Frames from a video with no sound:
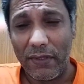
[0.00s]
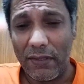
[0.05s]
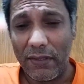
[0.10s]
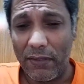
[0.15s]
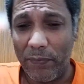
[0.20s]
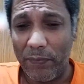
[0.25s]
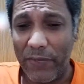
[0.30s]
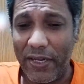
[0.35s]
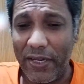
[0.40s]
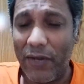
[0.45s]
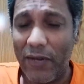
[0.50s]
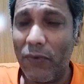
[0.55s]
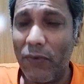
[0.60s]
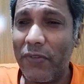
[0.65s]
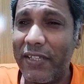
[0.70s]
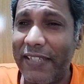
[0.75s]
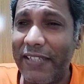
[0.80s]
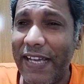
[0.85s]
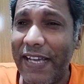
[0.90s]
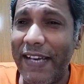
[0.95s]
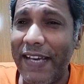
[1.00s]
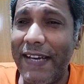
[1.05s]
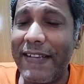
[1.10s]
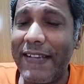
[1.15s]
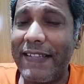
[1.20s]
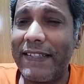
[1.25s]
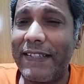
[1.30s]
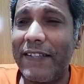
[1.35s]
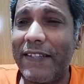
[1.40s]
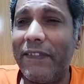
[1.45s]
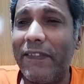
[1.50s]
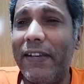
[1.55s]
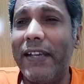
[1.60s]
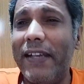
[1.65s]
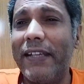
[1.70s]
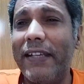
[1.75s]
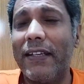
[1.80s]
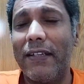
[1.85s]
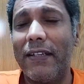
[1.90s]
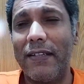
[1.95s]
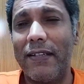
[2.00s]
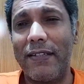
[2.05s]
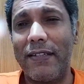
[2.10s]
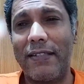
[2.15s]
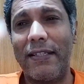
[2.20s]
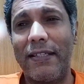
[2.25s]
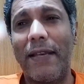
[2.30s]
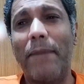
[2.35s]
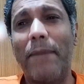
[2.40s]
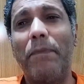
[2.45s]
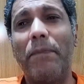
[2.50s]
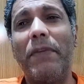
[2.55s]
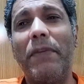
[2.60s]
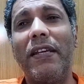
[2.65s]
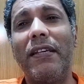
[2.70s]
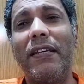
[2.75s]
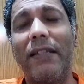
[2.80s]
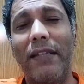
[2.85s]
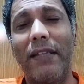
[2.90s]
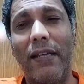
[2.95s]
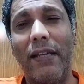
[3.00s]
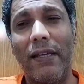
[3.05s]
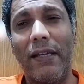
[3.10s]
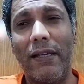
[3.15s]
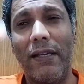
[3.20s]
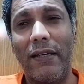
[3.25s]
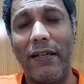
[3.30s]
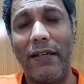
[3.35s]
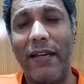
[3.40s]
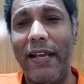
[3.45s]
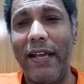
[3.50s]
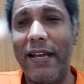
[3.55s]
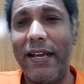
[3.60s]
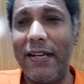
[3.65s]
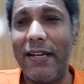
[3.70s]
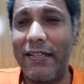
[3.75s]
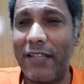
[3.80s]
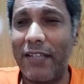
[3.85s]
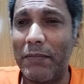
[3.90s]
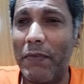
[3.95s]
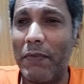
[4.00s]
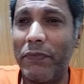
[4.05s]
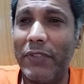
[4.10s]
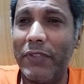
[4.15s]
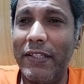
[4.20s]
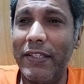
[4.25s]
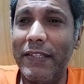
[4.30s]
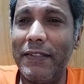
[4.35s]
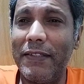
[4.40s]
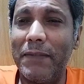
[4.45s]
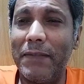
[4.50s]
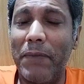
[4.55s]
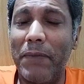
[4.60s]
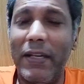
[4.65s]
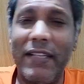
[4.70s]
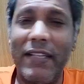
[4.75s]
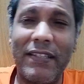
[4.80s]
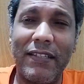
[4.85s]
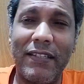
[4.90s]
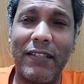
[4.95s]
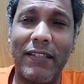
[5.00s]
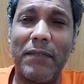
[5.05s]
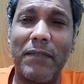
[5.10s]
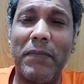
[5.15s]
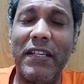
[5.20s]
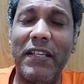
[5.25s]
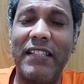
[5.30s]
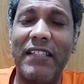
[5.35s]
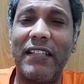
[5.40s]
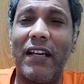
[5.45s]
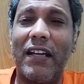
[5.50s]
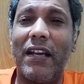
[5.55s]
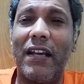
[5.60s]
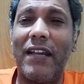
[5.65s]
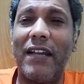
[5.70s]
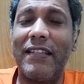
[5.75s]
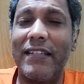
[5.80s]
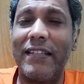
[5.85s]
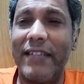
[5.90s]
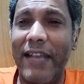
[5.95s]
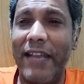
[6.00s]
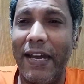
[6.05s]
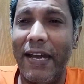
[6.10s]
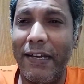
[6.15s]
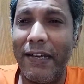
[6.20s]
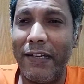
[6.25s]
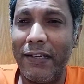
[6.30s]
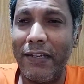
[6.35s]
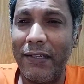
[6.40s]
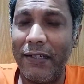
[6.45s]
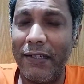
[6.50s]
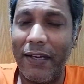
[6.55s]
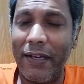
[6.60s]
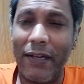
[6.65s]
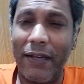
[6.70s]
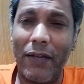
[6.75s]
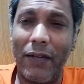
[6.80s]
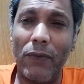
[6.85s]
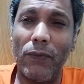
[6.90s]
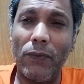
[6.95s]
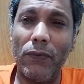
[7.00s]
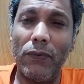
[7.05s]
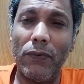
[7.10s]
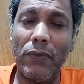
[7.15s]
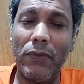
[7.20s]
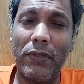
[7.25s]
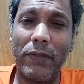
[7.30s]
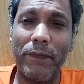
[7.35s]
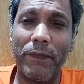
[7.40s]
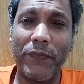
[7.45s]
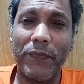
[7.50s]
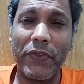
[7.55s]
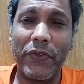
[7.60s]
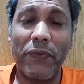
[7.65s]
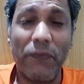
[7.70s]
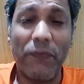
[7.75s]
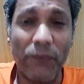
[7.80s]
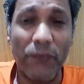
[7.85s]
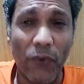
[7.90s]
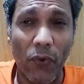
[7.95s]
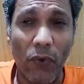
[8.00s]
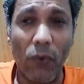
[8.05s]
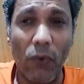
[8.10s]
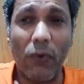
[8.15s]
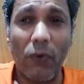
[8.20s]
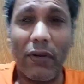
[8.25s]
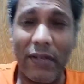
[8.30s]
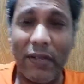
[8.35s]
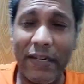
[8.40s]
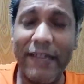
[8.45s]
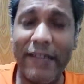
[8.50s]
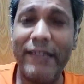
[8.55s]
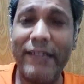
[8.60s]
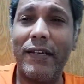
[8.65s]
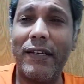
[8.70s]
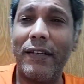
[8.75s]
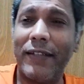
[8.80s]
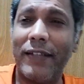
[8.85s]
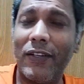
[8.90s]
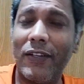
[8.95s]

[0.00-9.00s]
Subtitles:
Around 10 civilians have been killed, and some of these ballistic missiles landed around 400